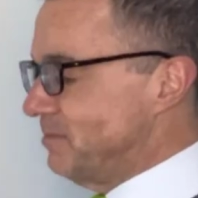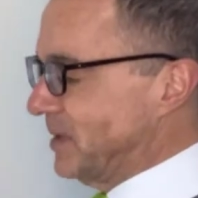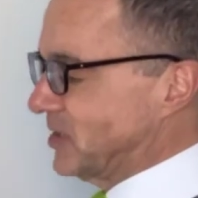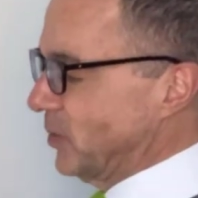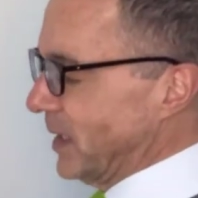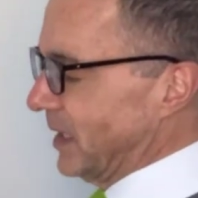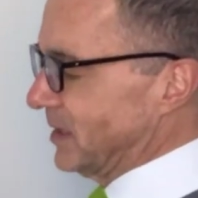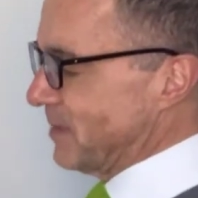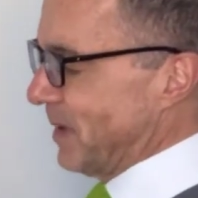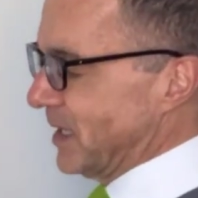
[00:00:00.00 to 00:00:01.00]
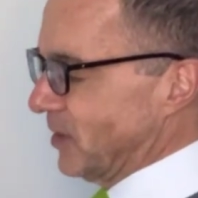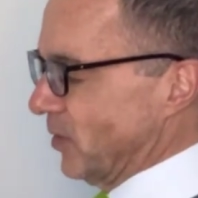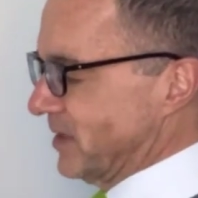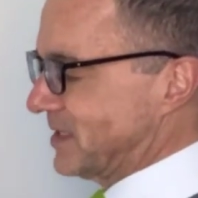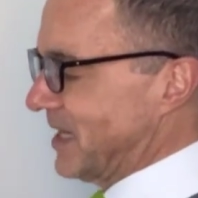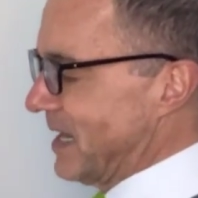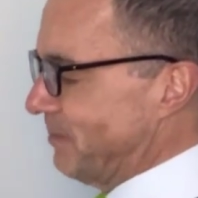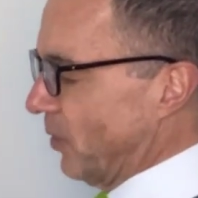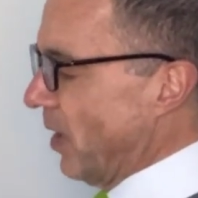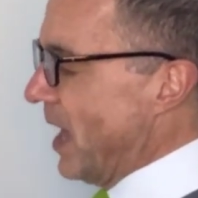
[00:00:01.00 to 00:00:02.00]
between, depending on the
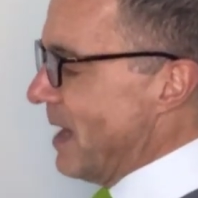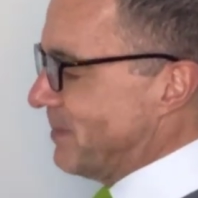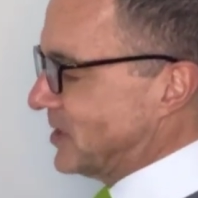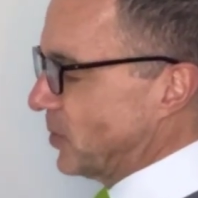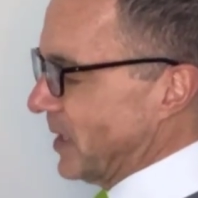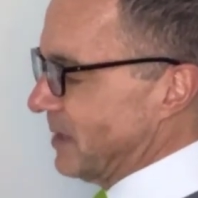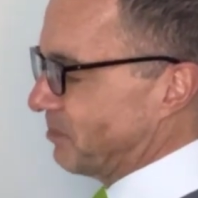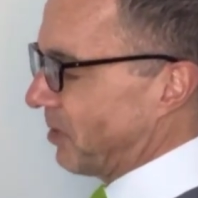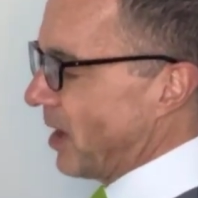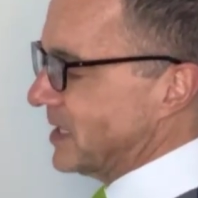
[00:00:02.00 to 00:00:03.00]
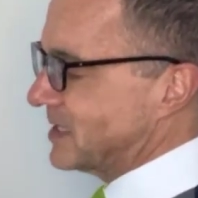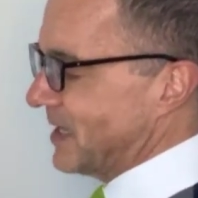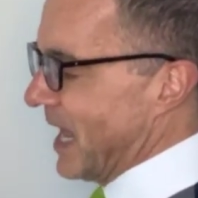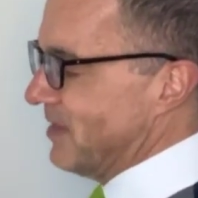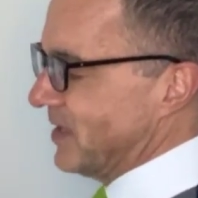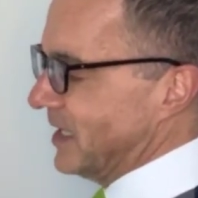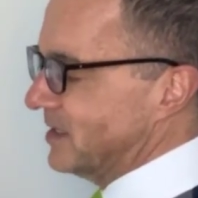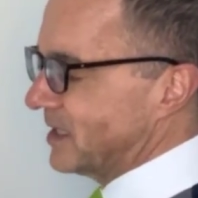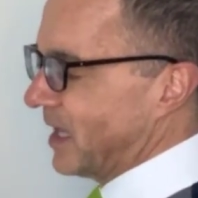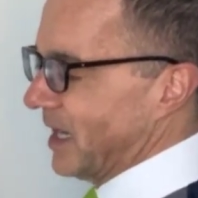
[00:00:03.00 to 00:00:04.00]
sample, between price and the
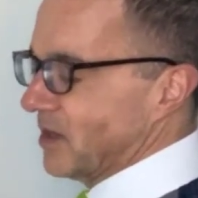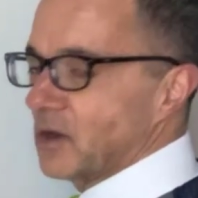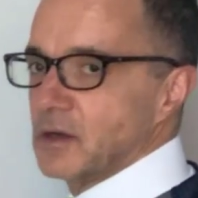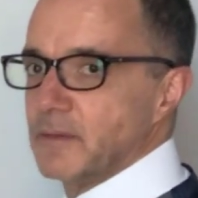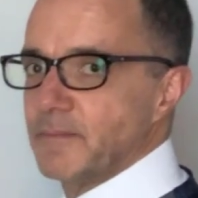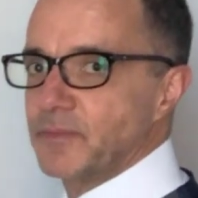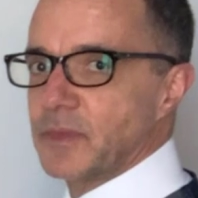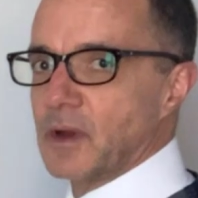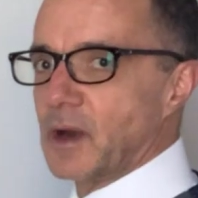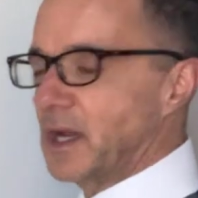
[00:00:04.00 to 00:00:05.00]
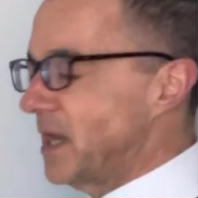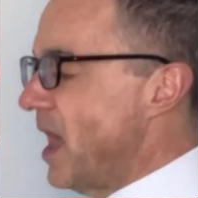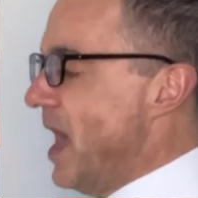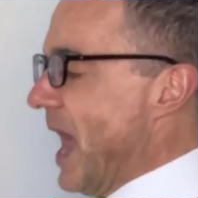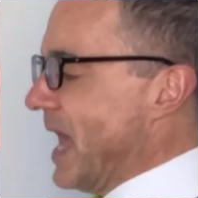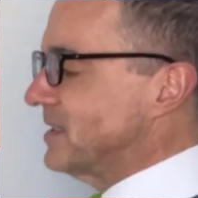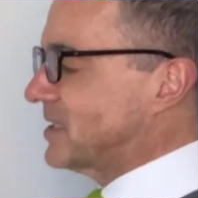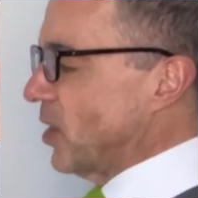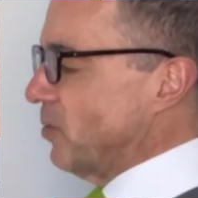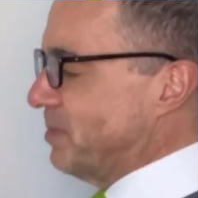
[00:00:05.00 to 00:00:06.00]
indicator. All right. And
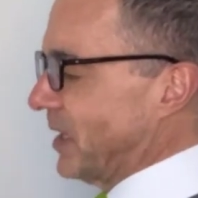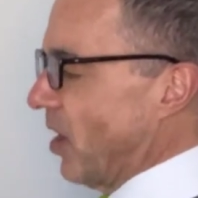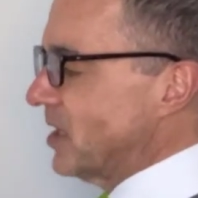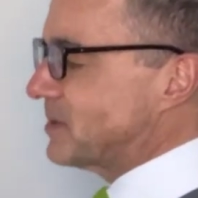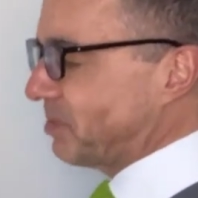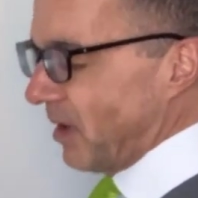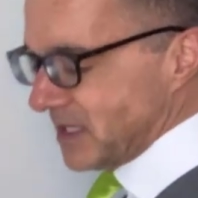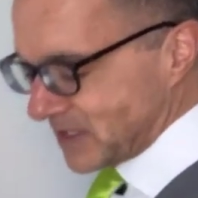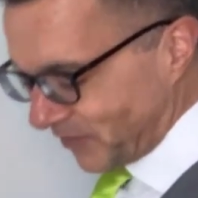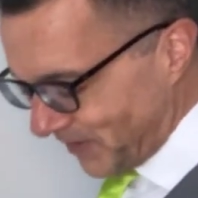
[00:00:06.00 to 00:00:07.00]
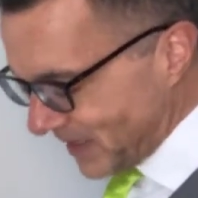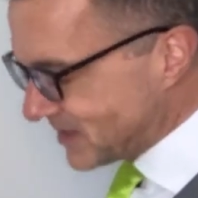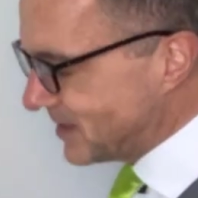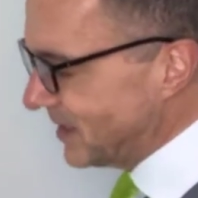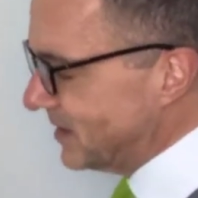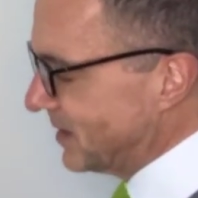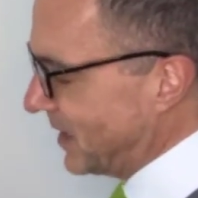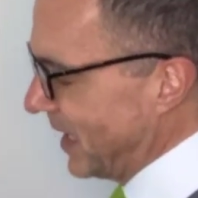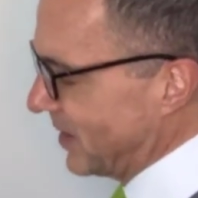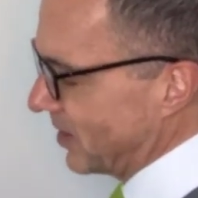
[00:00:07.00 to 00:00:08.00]
so because price affects the
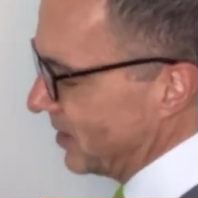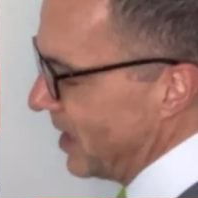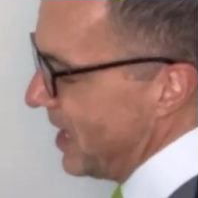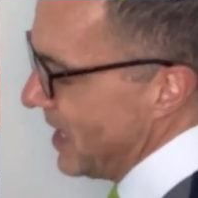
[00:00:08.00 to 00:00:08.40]
indicator,